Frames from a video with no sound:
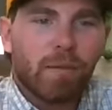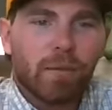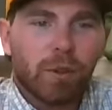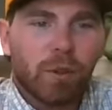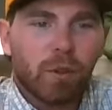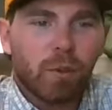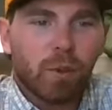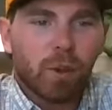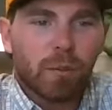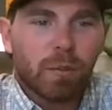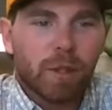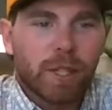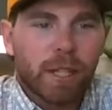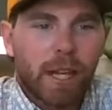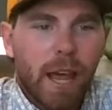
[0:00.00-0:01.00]
You will
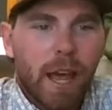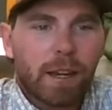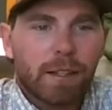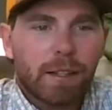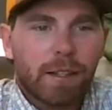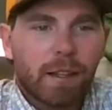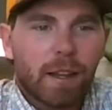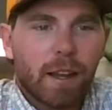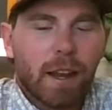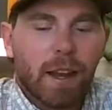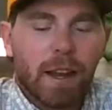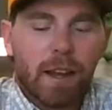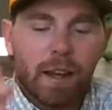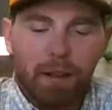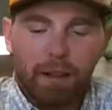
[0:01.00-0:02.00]
protect
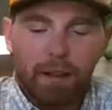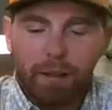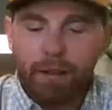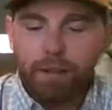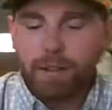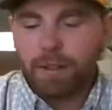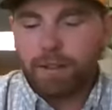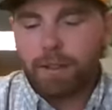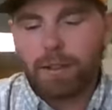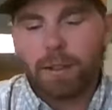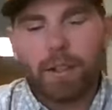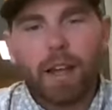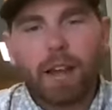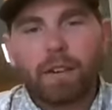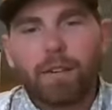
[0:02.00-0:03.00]

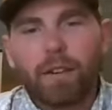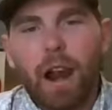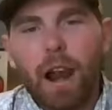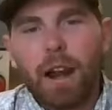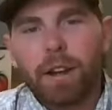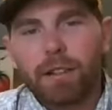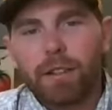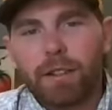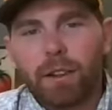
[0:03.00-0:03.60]
select varieties.